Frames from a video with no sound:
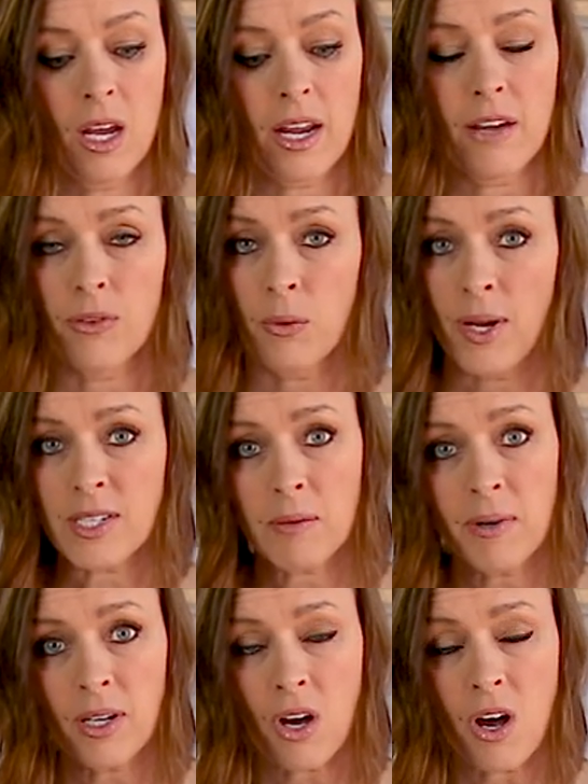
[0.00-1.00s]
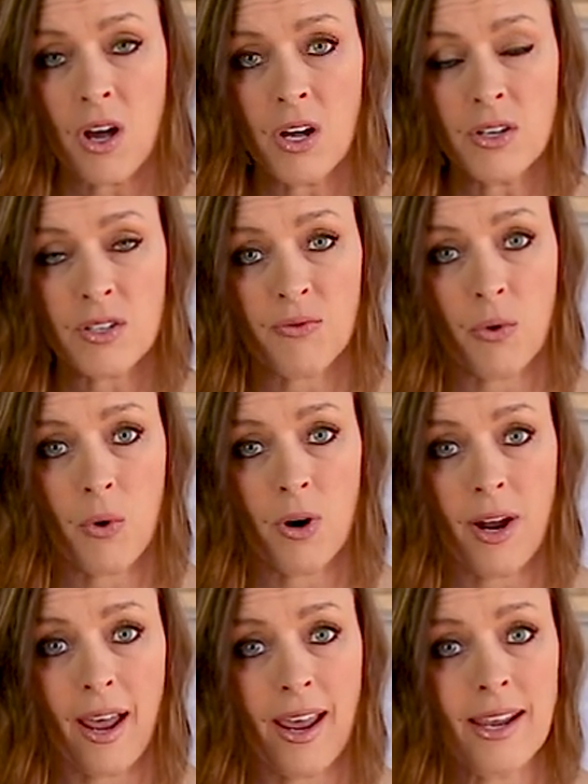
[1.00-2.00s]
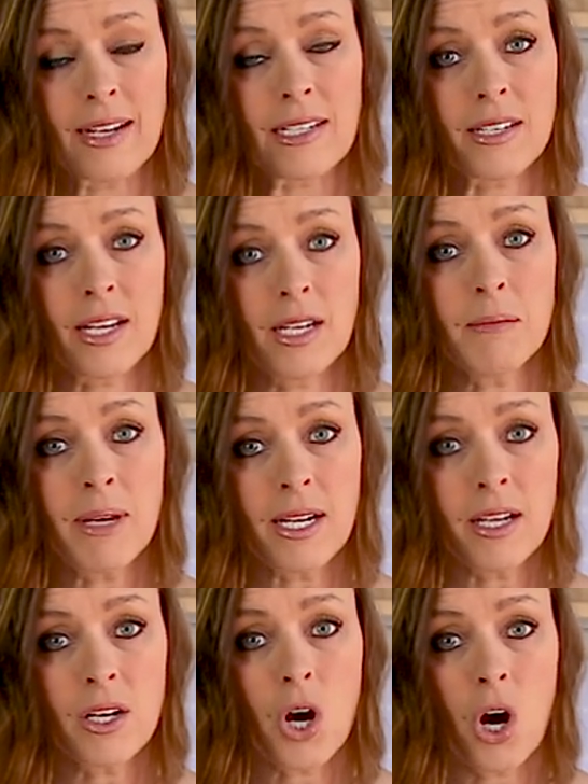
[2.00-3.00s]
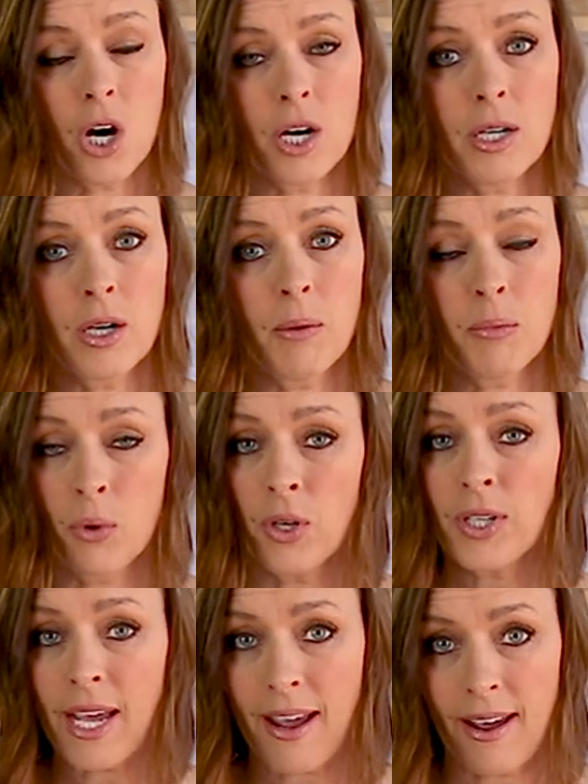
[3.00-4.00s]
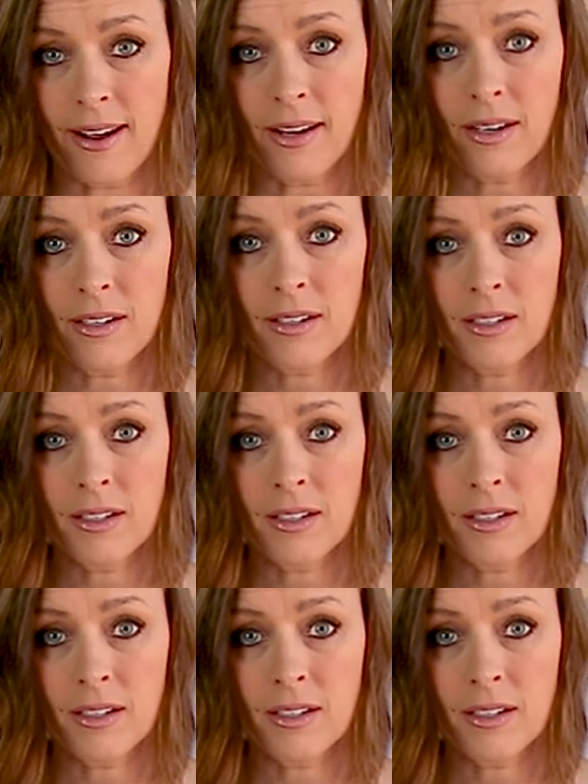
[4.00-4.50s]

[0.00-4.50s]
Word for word: If a recipe calls for a 10-minute hard-boiled egg